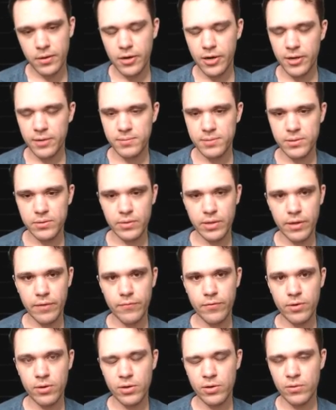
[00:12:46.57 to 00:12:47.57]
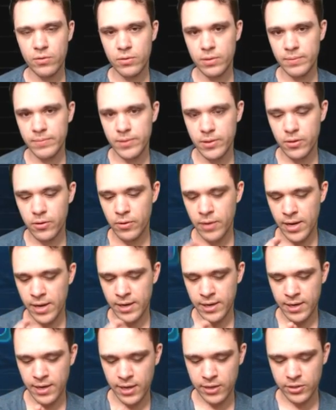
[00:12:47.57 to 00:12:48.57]
All right. So without further ado, let me go
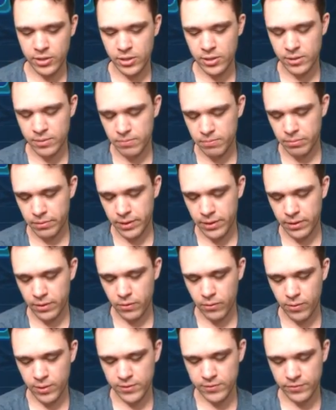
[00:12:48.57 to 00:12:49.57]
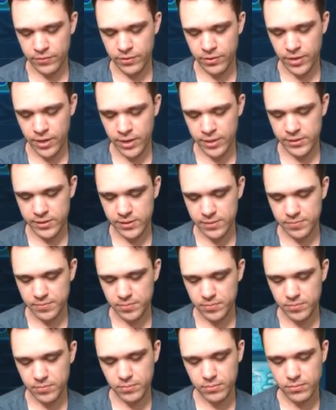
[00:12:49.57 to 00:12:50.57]
ahead and actually play the quest for you guys,
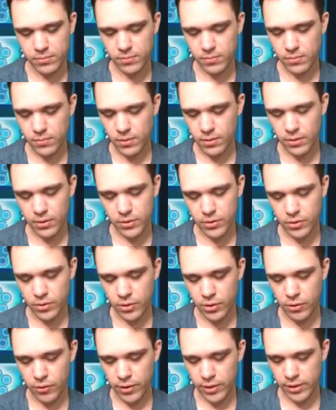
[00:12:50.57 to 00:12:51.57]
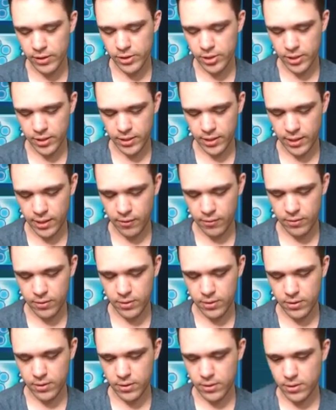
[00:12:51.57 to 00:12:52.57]
so you can go ahead and check it out.
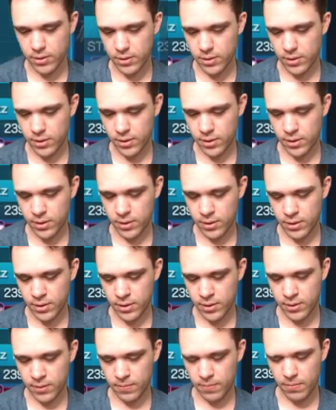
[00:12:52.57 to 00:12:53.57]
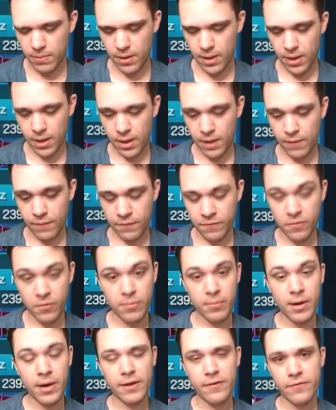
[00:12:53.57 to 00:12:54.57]
Uh,
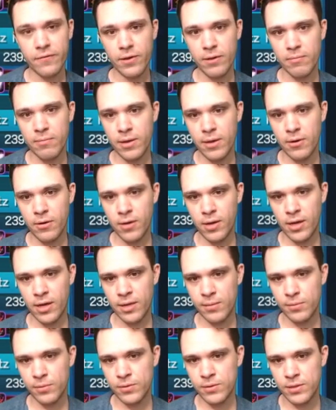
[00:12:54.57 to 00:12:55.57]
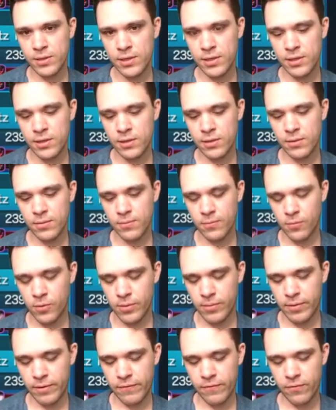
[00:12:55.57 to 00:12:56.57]
for my friend medal, I am using
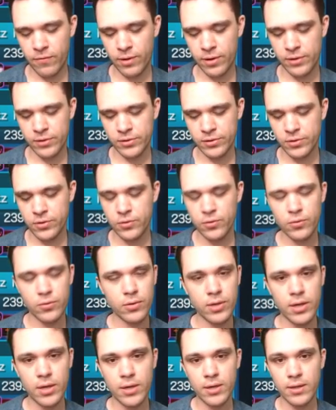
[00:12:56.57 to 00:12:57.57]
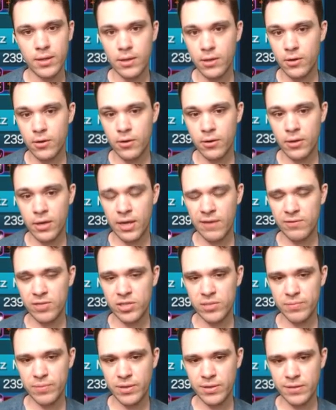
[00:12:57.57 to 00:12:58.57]
one of my friends Gula that they currently have,
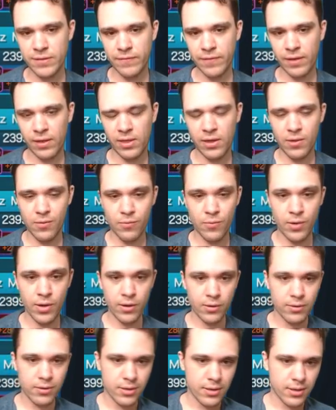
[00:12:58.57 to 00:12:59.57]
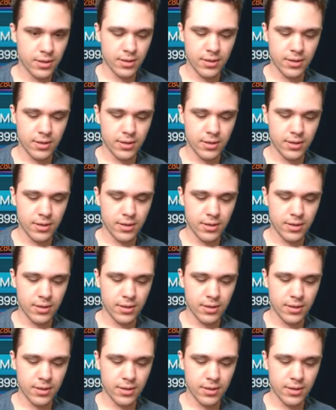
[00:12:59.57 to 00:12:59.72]
just because I think that well,